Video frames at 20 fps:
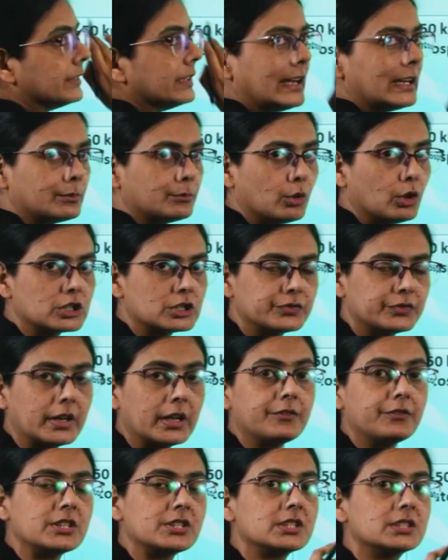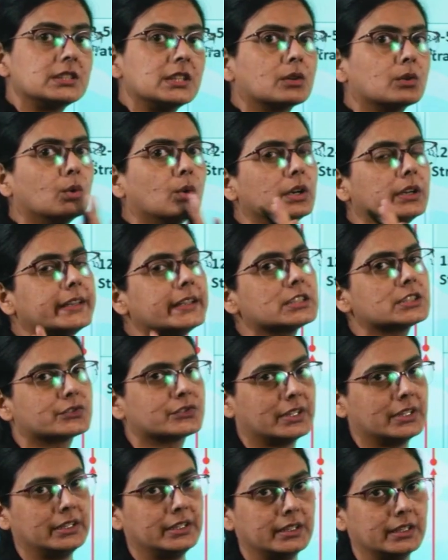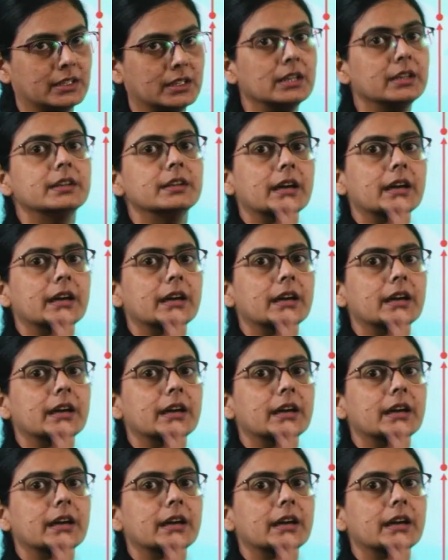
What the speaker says: the atmosphere, which is the coldest one layer.